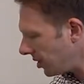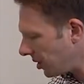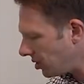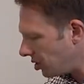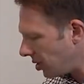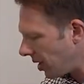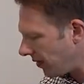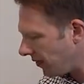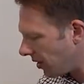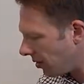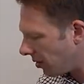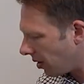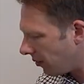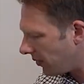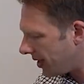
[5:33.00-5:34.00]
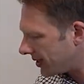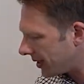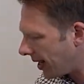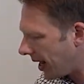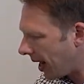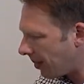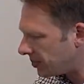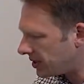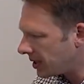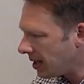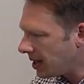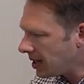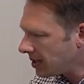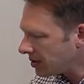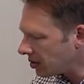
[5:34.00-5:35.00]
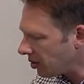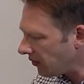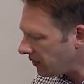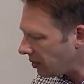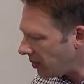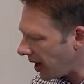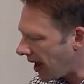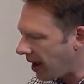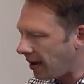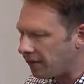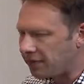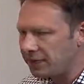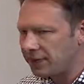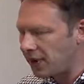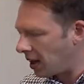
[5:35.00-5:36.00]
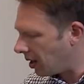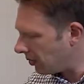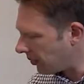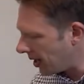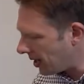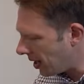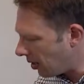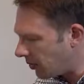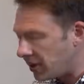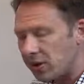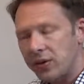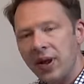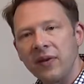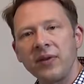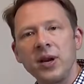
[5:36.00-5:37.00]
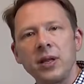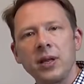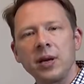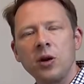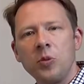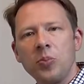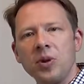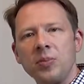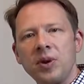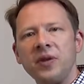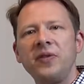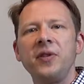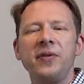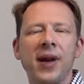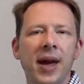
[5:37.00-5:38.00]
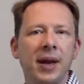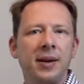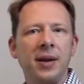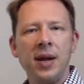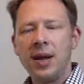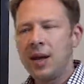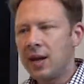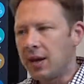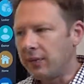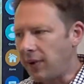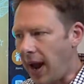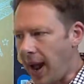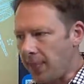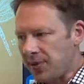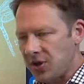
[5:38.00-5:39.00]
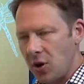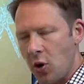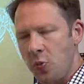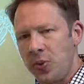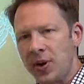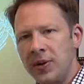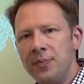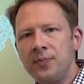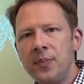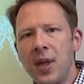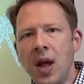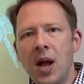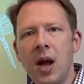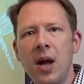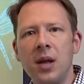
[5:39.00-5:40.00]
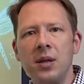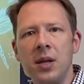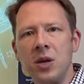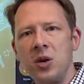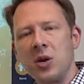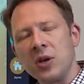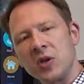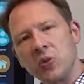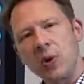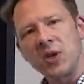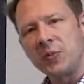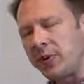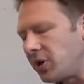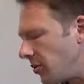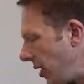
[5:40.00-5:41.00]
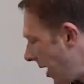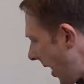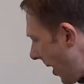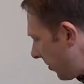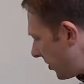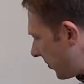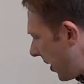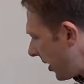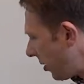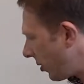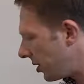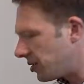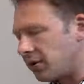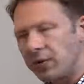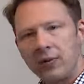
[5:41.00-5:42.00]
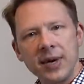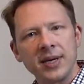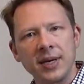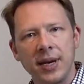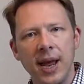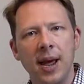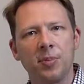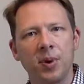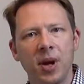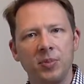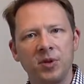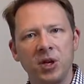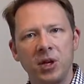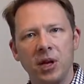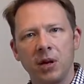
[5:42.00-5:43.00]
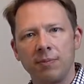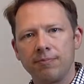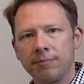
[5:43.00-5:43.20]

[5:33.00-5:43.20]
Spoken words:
that you have here are recent apps. So if you have, right now we don't have anything open, but if you've had apps open, then you can switch between apps by going to the recent app option here.